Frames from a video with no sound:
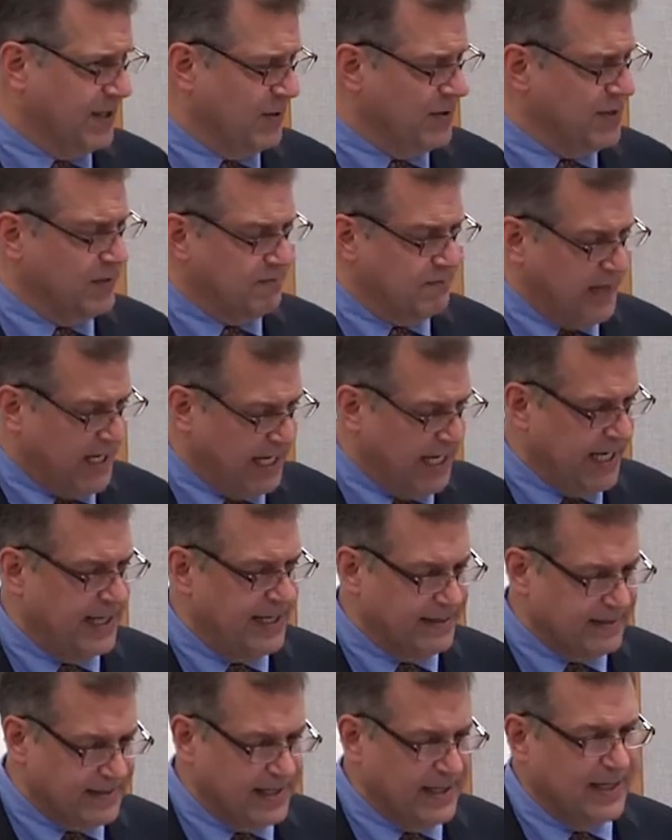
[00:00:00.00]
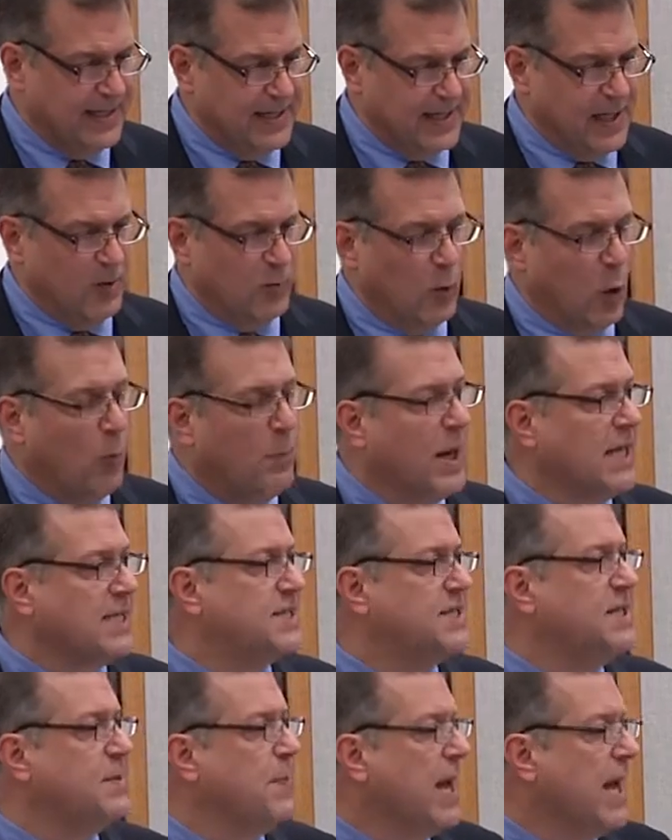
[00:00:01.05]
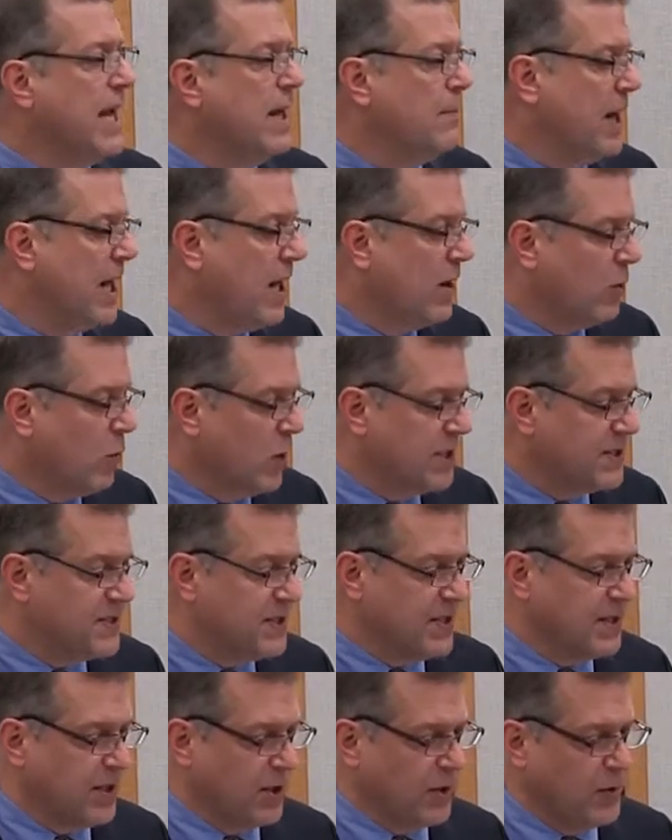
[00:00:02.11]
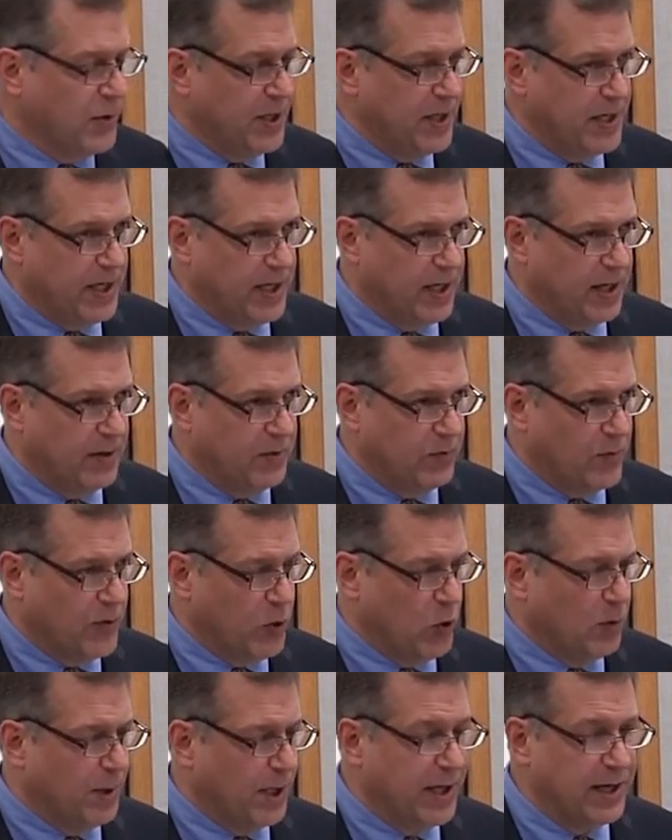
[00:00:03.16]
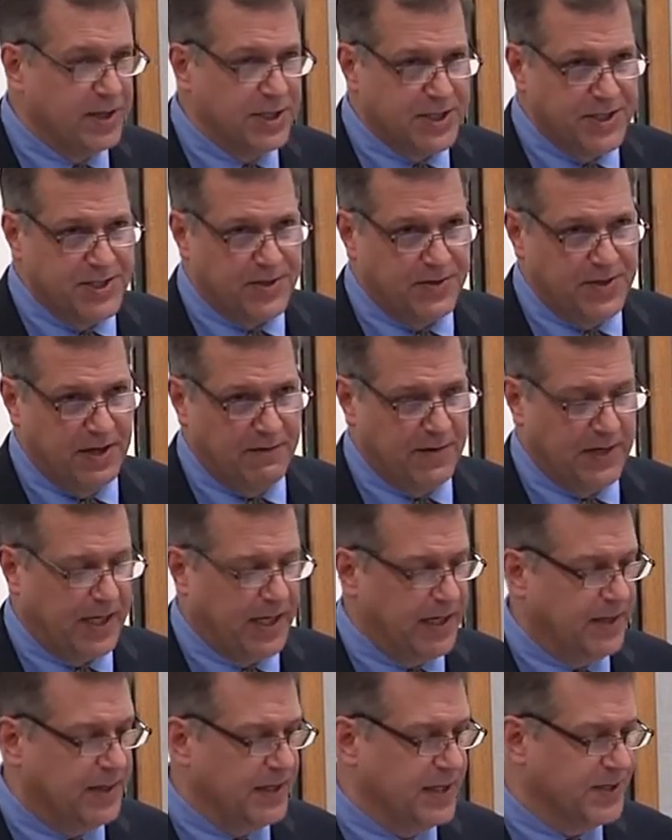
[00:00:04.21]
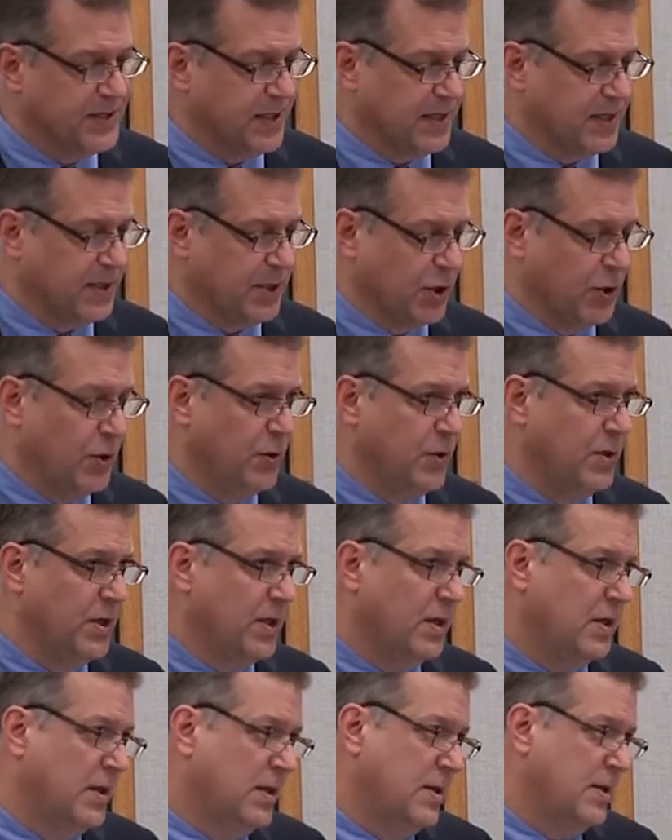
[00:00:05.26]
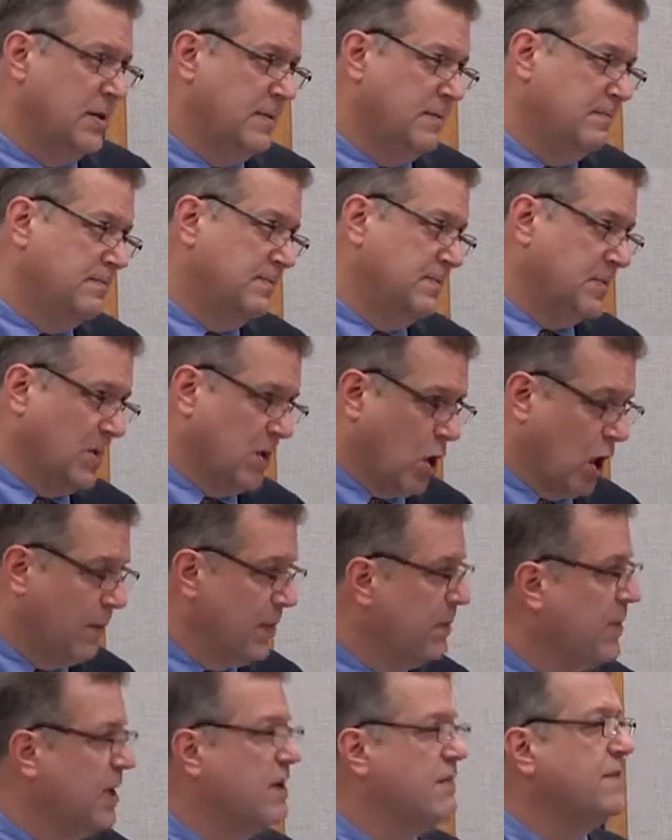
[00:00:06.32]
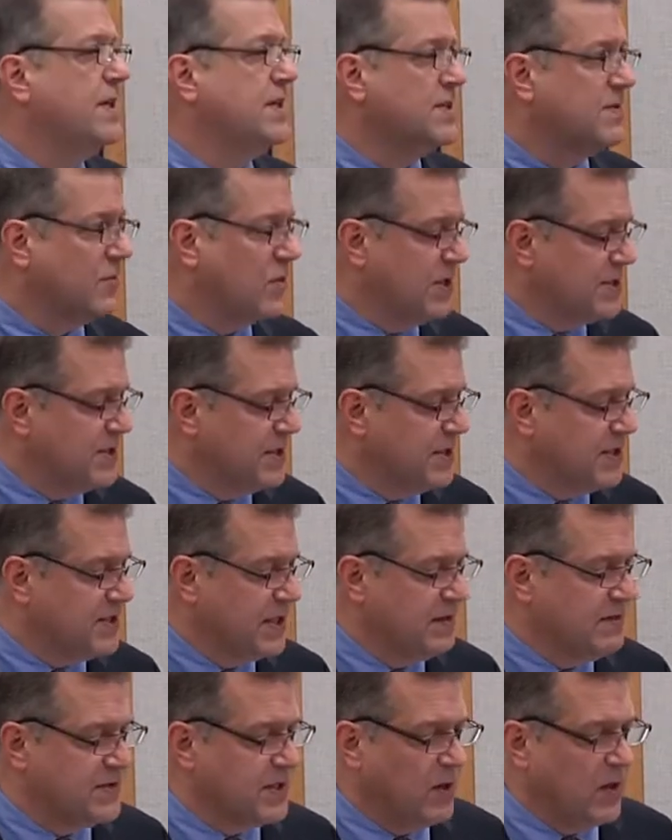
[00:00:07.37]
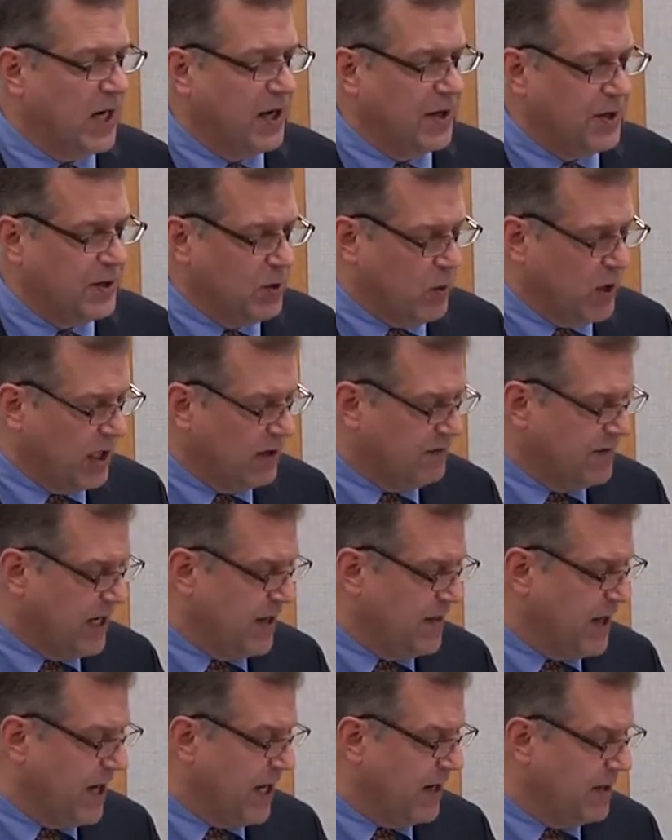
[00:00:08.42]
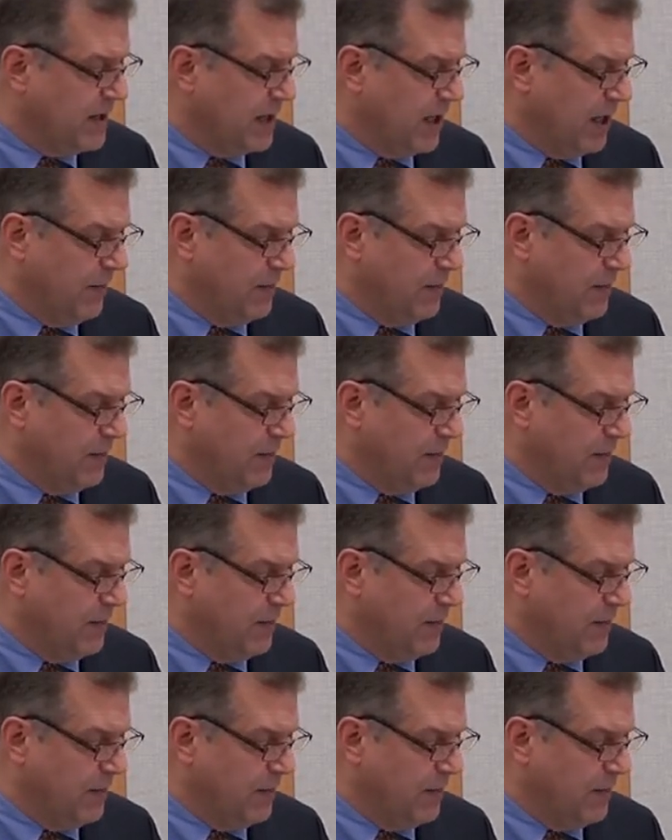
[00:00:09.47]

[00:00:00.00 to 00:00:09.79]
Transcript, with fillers: And there was a heated robust debate about what's included in a renewable energy certificate. Does it include carbon benefits, for instance? And if so, how do you quantify that?